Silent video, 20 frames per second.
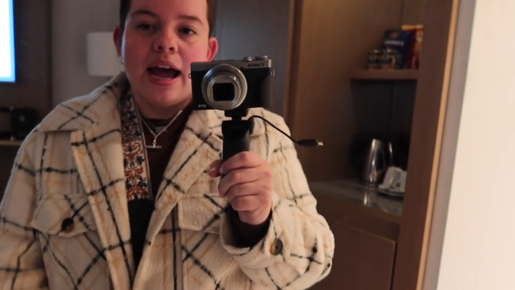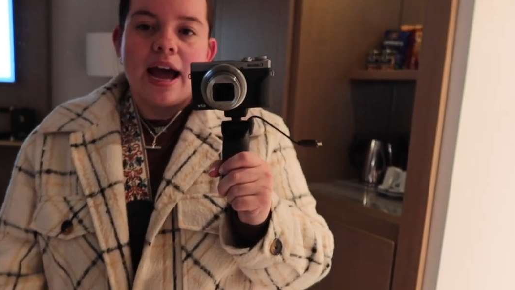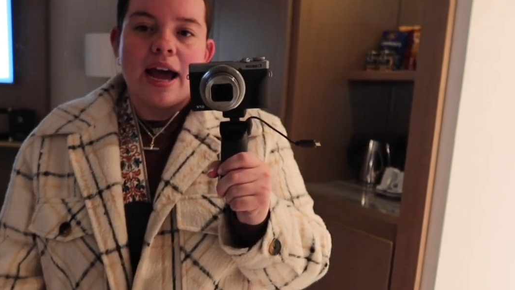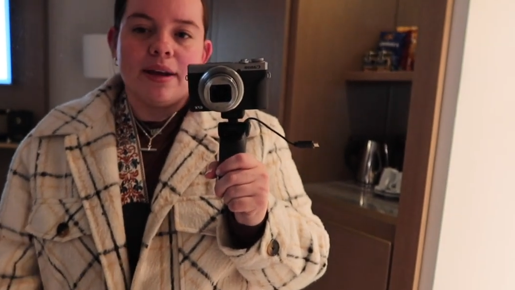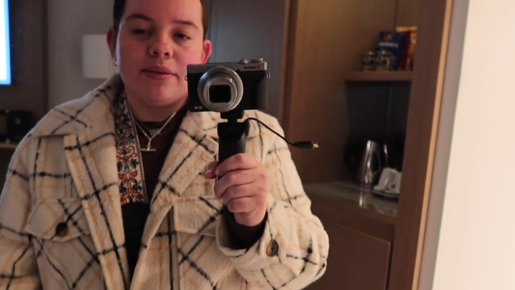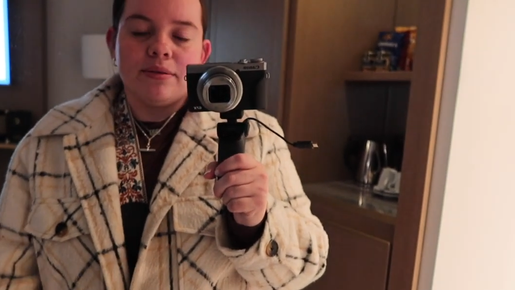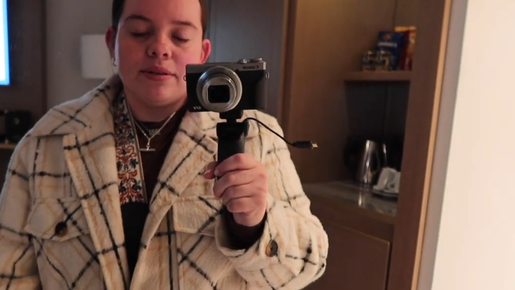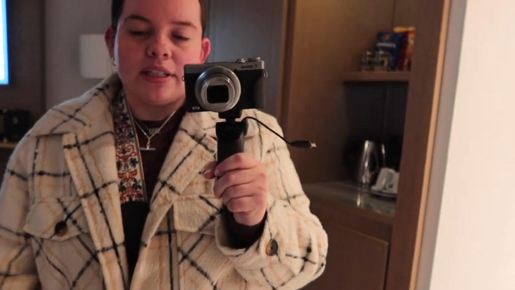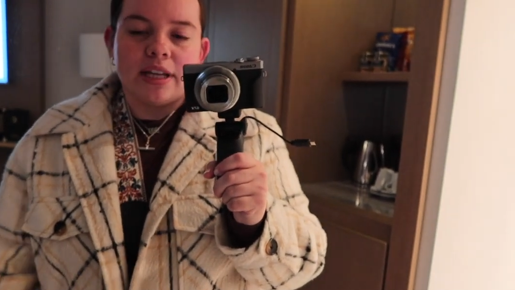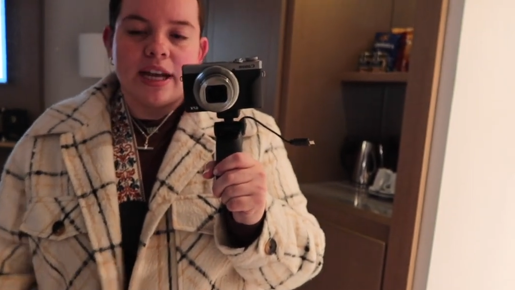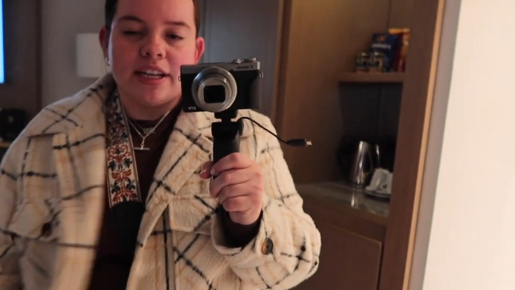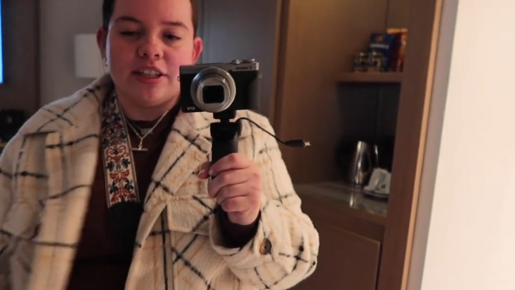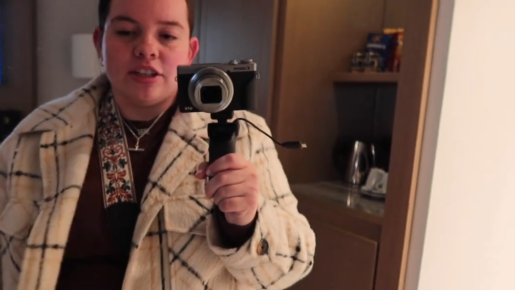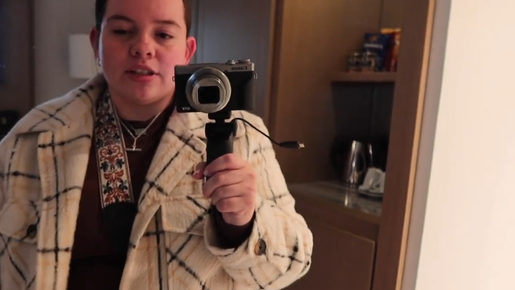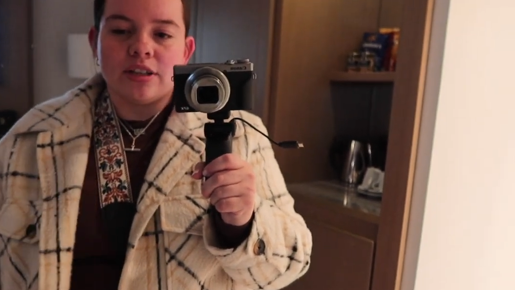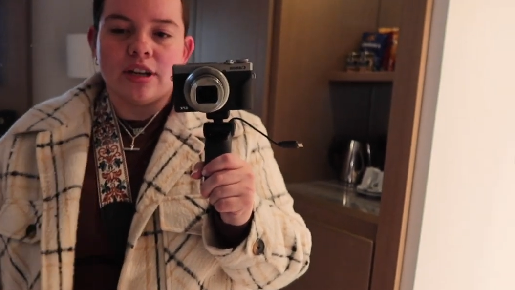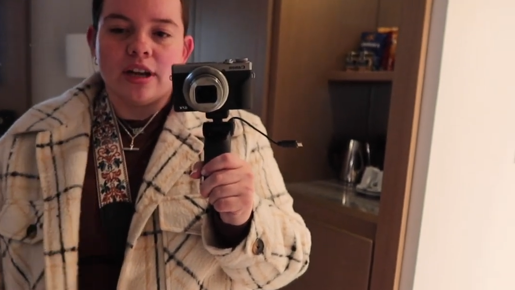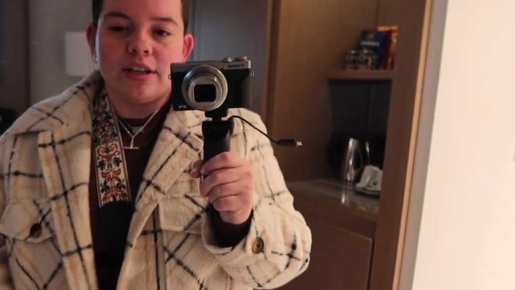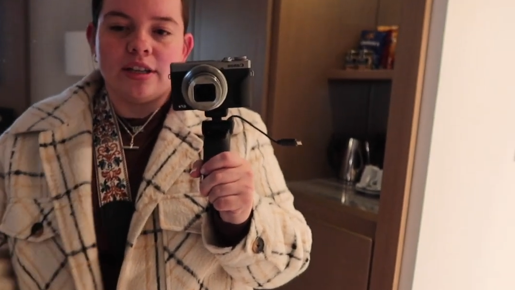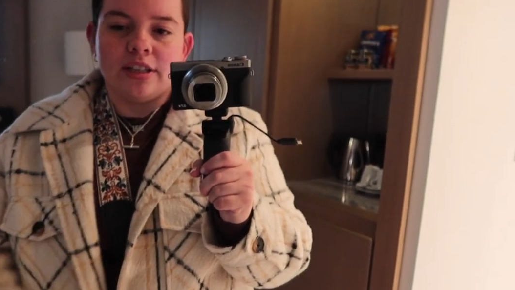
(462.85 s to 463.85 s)
I
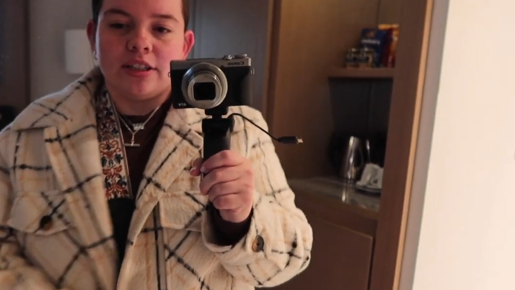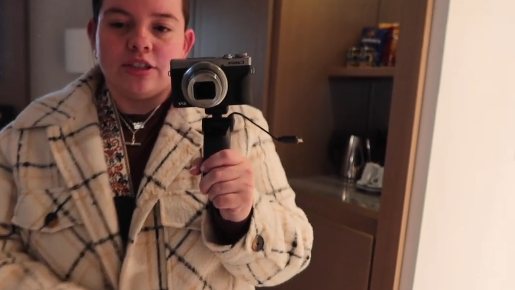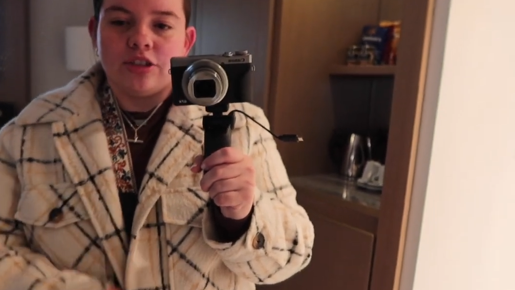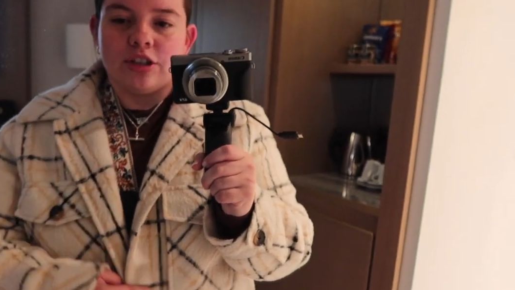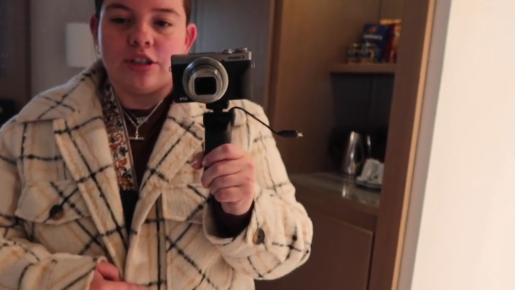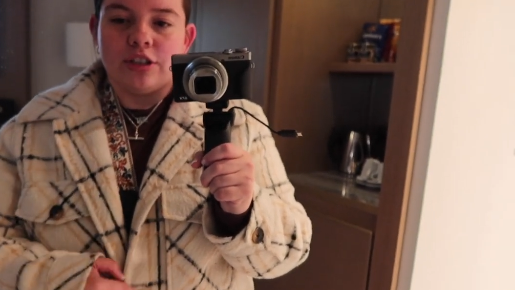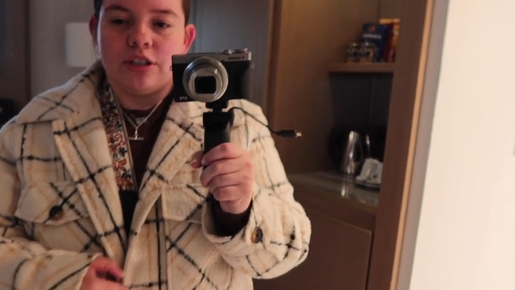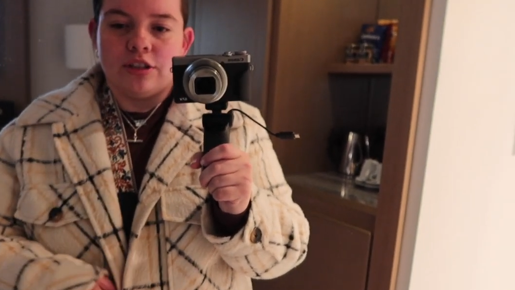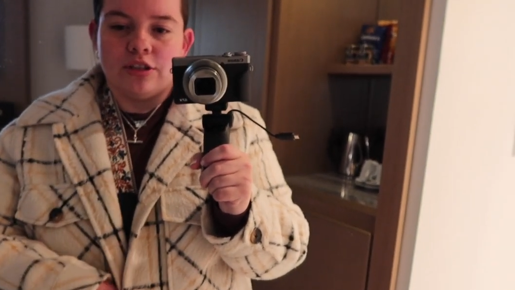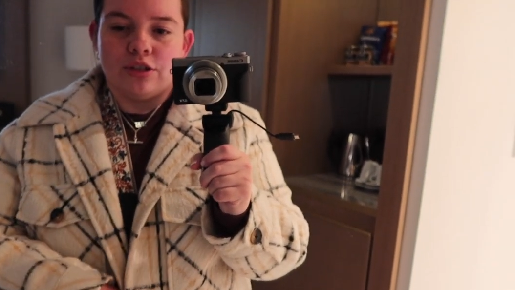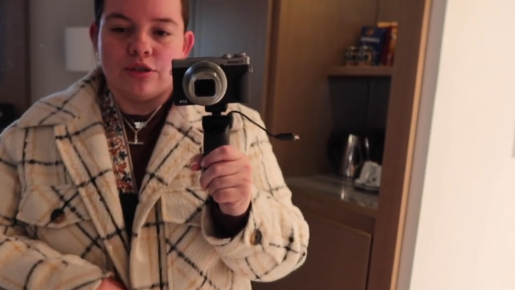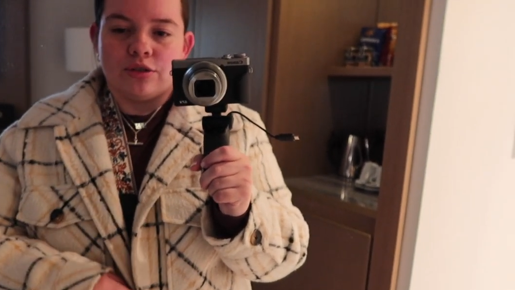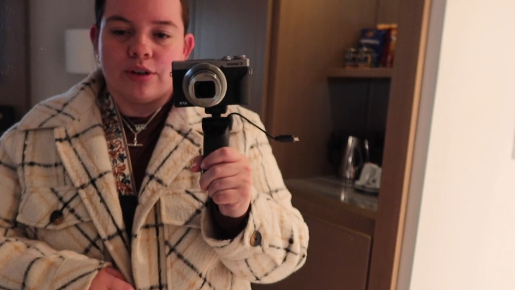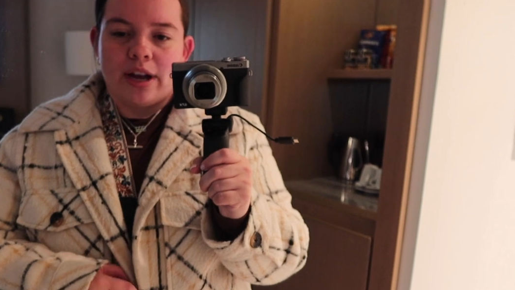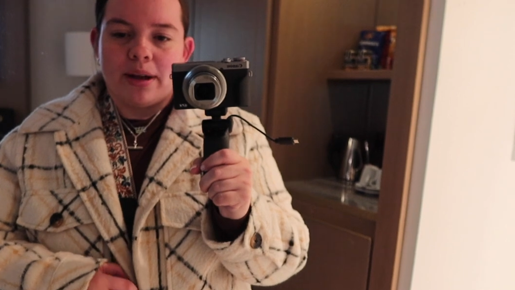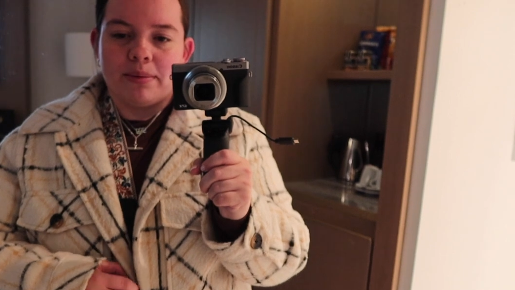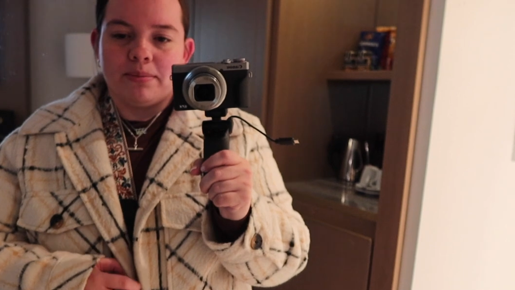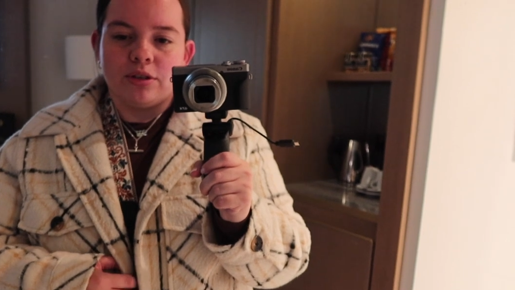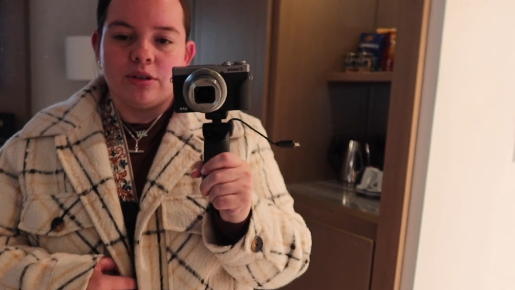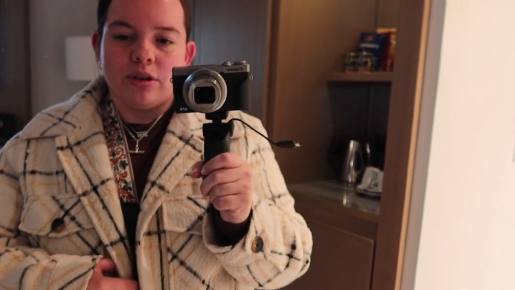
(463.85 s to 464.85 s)
just gotta adjust the strap,